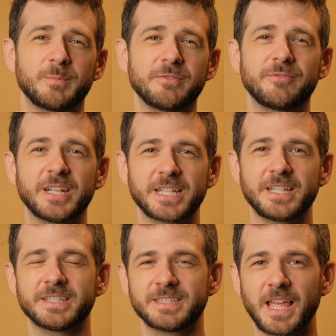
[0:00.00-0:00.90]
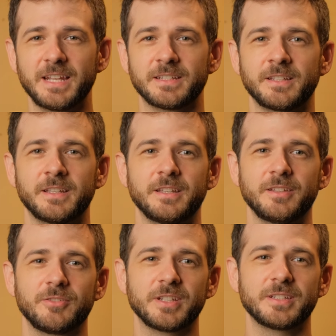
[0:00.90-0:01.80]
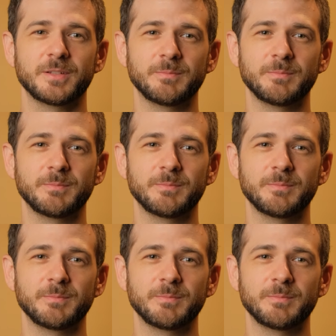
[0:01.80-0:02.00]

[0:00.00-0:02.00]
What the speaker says: can be finicky to set. You need to